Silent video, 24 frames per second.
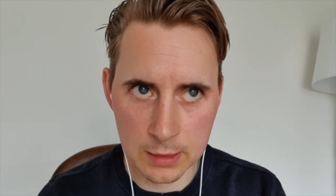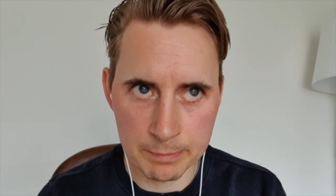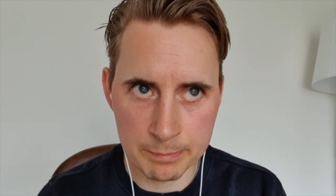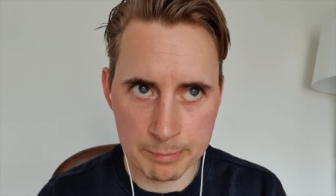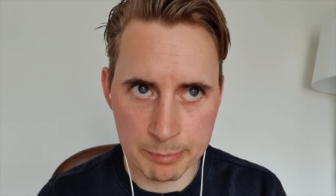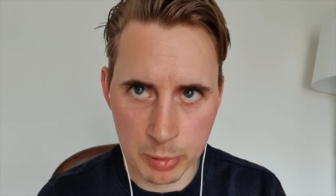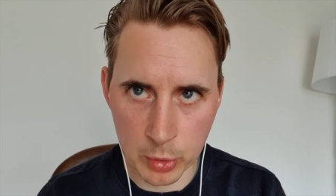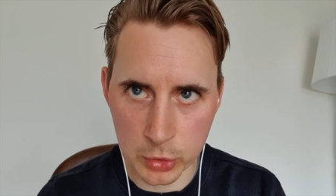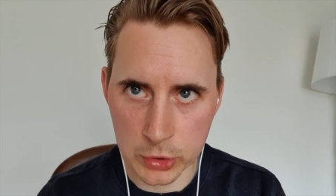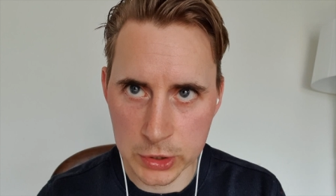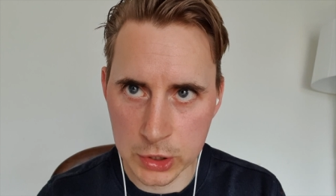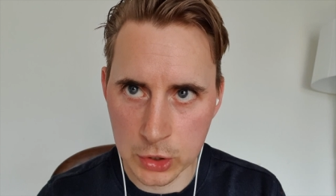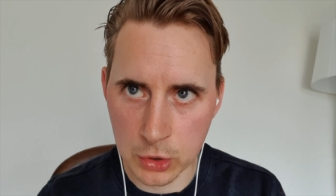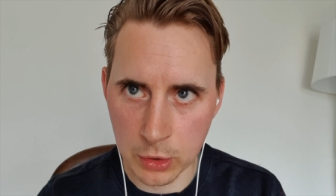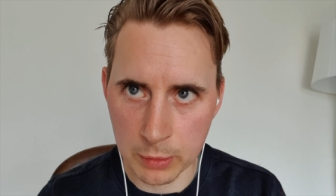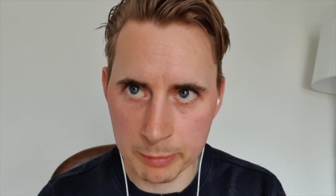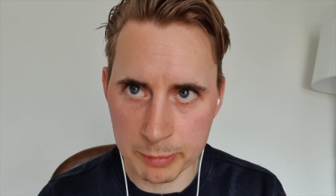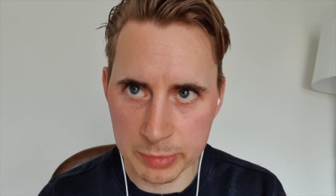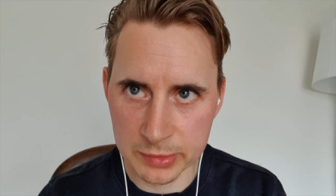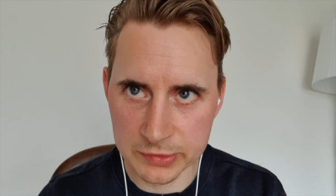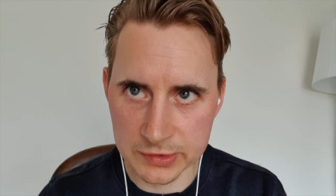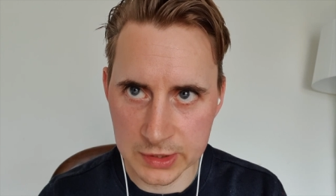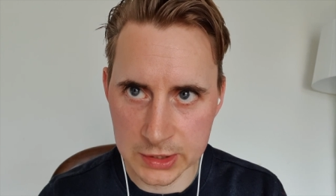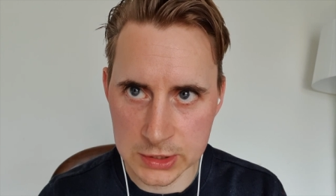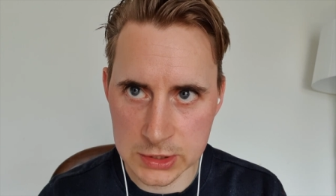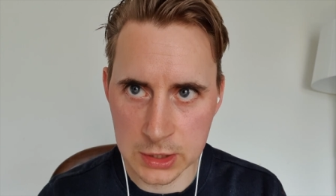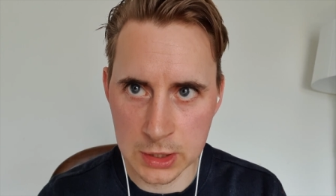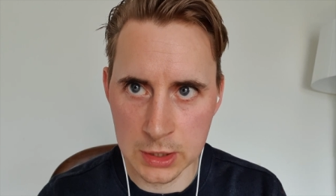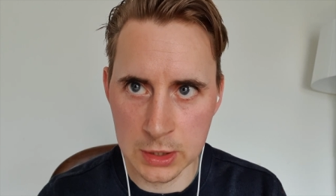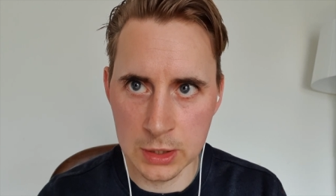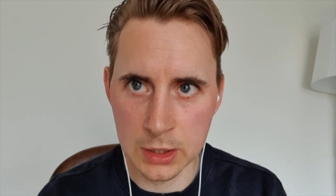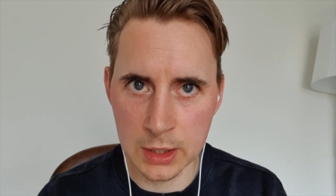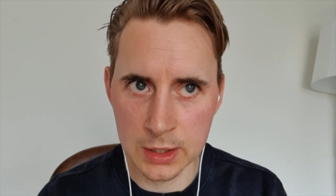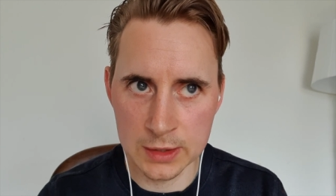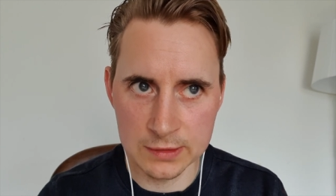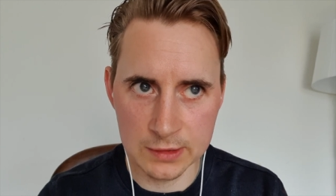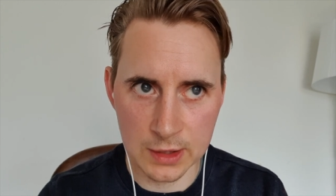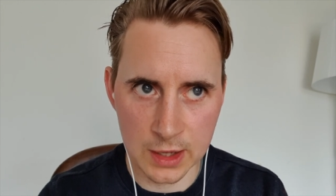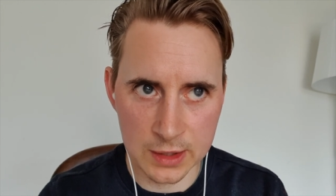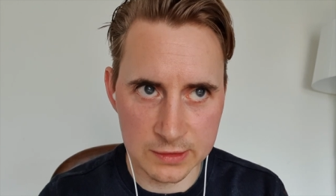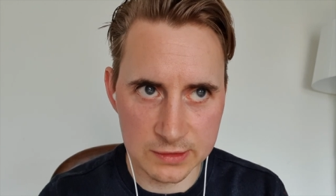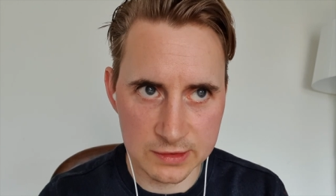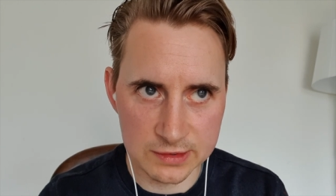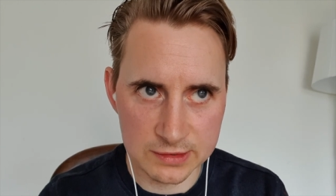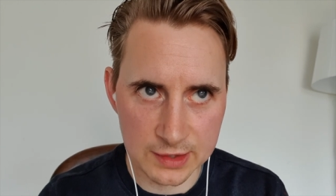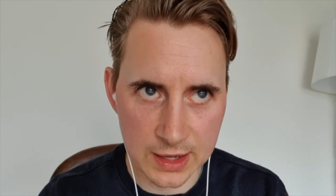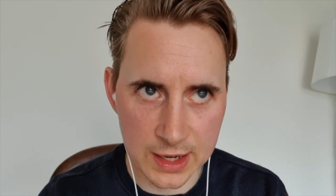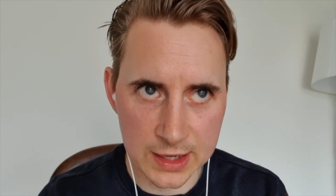body composition and, and
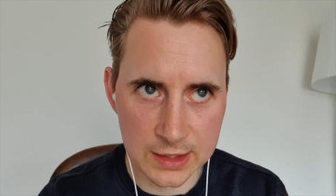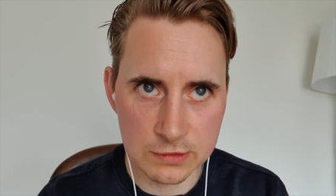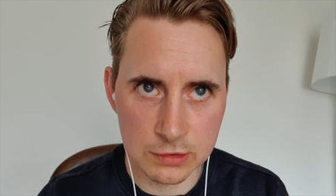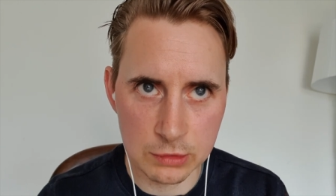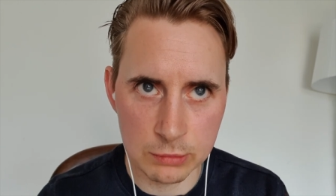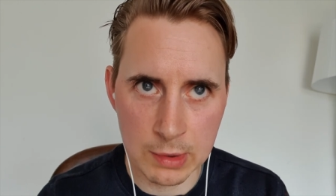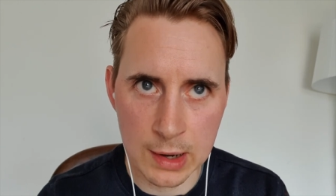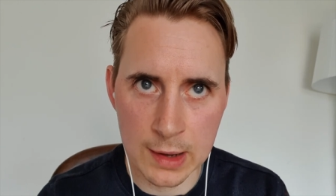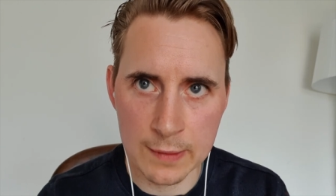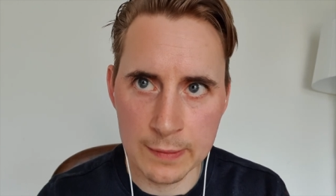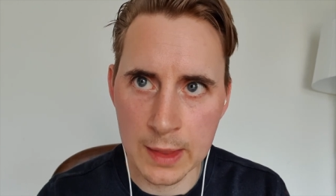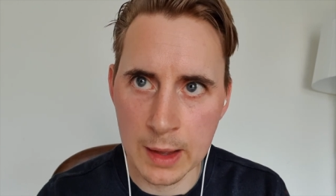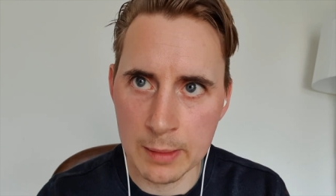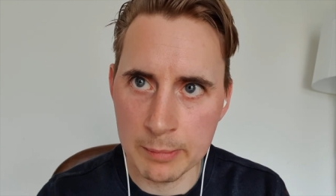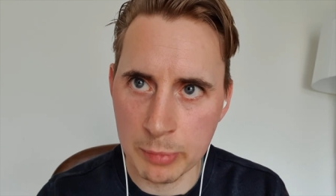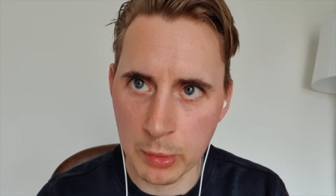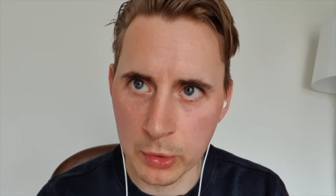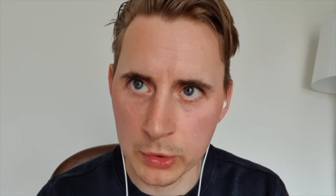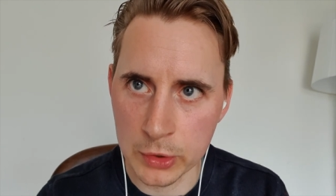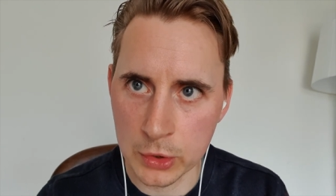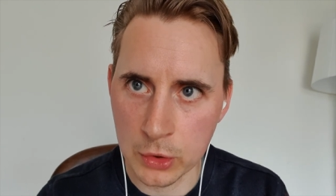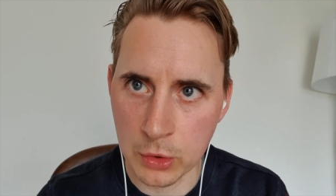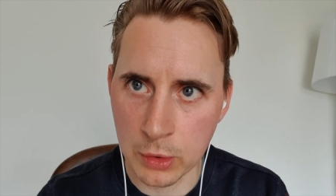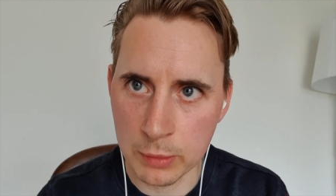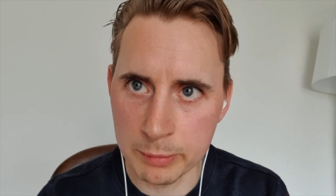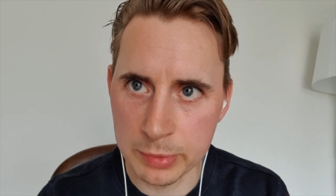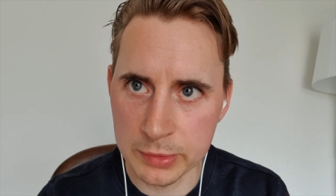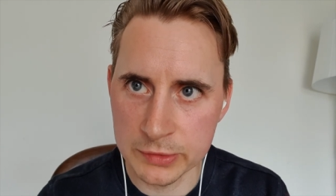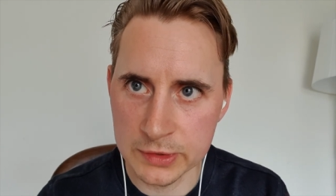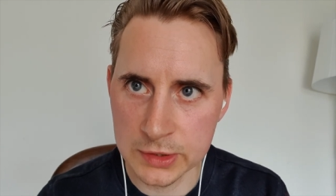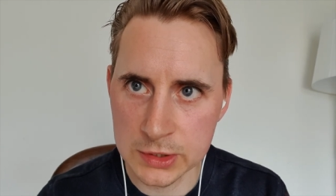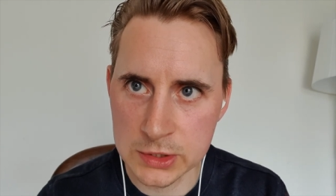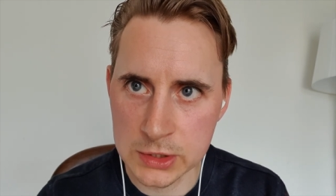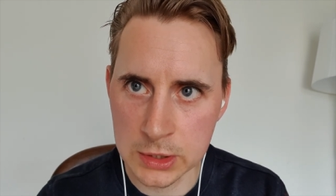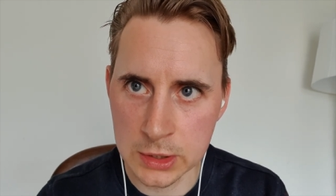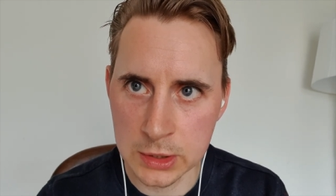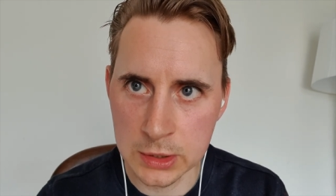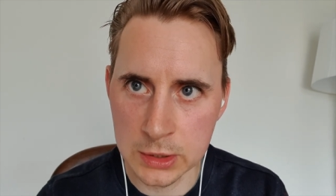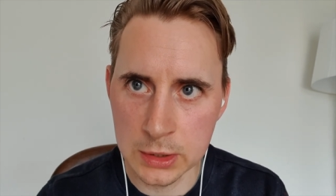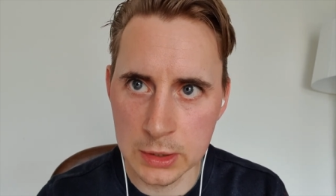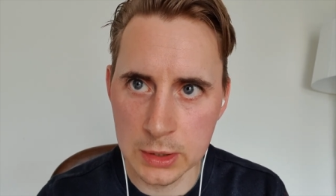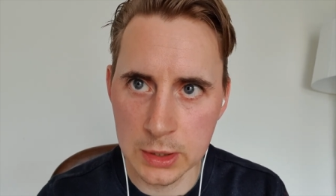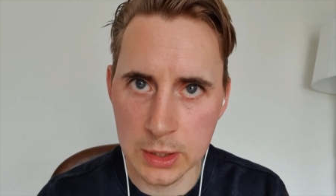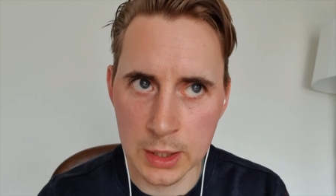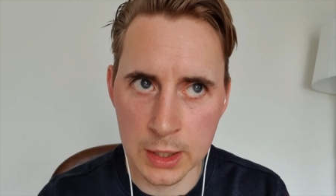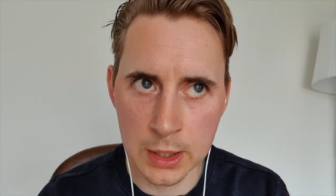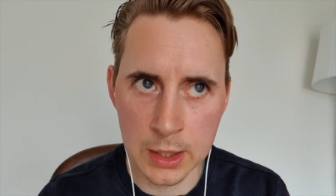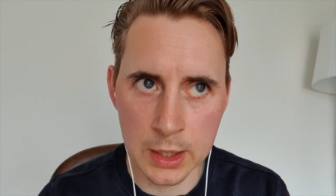science around that body composition
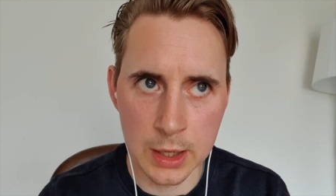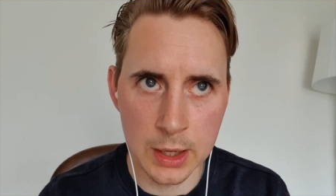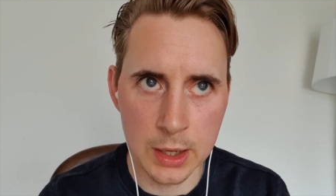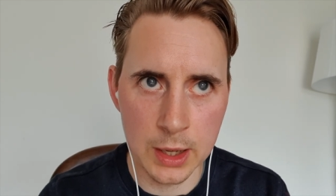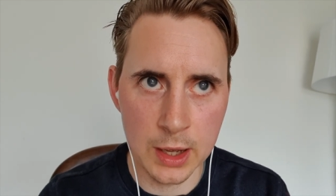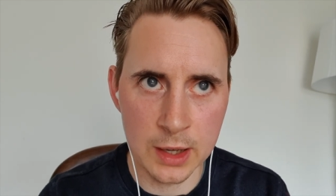uh,